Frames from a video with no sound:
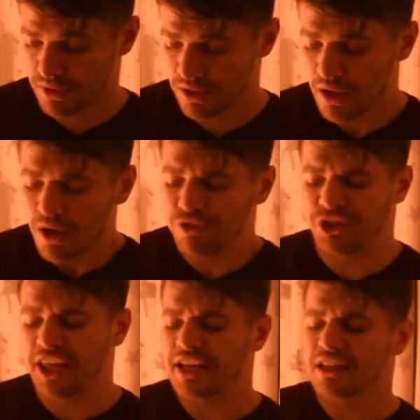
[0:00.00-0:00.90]
For
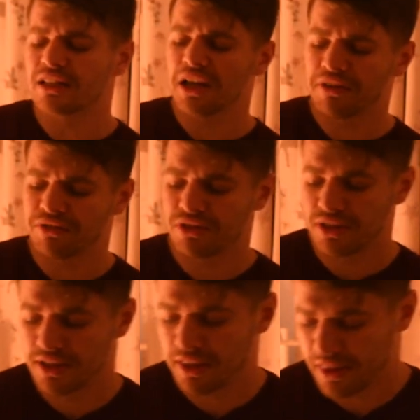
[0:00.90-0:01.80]
they loved
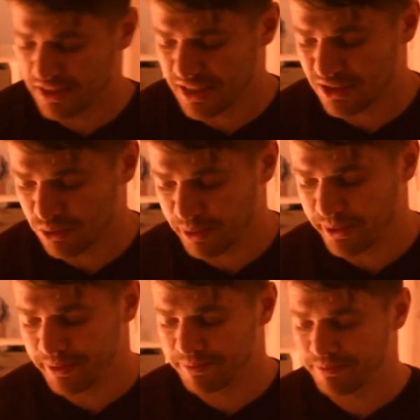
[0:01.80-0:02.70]
this little
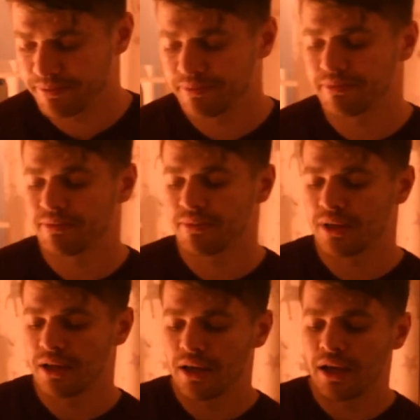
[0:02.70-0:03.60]
boy.
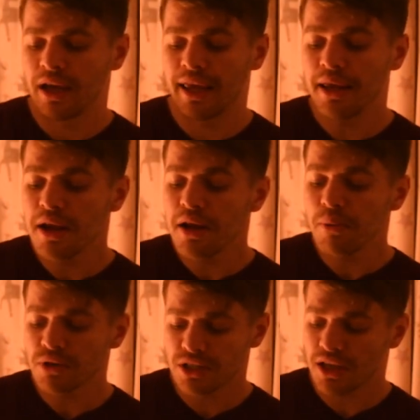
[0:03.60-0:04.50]
He
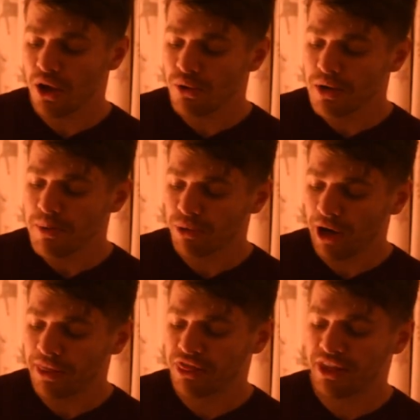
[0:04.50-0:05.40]
was the only
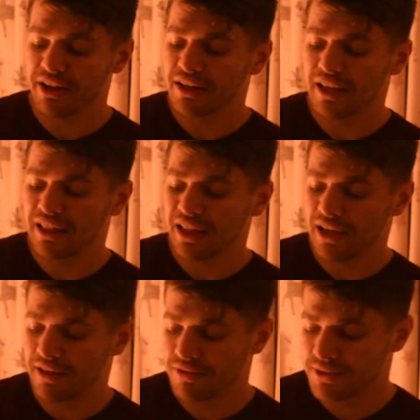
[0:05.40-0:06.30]
bright thing in their
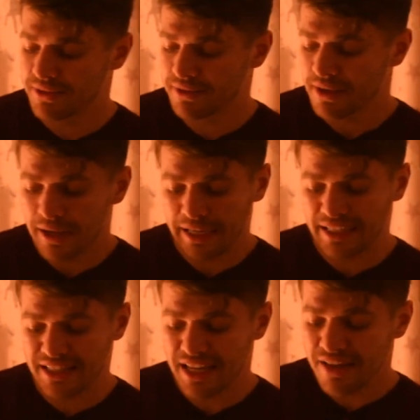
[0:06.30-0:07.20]
lives, and
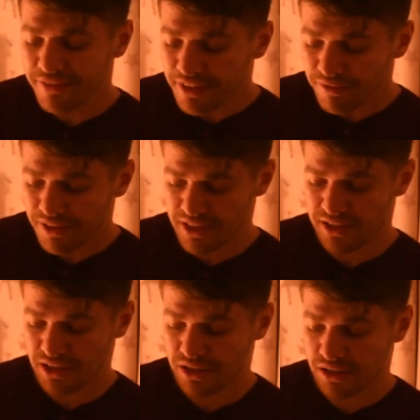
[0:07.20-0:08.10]
his evening
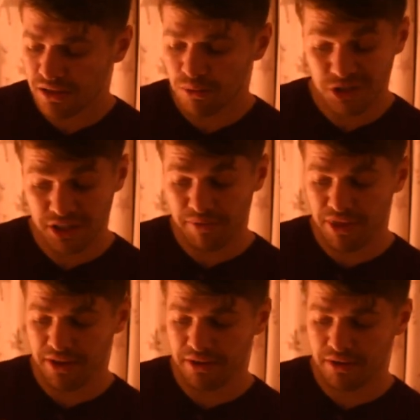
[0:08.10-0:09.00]
visits were
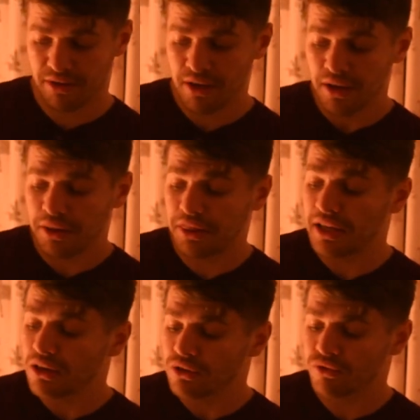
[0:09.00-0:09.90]
something that
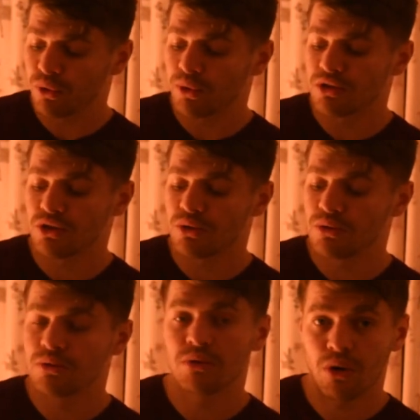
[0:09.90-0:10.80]
they looked forward to
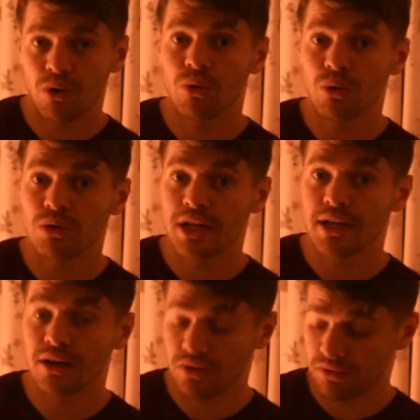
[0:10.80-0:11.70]
all
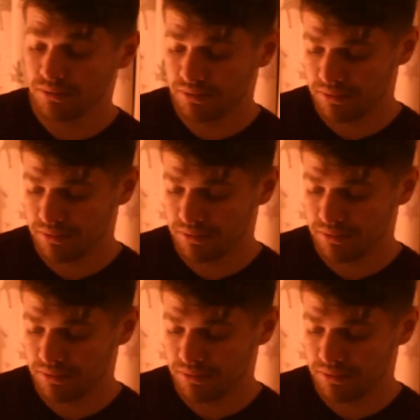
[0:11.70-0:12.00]
day long.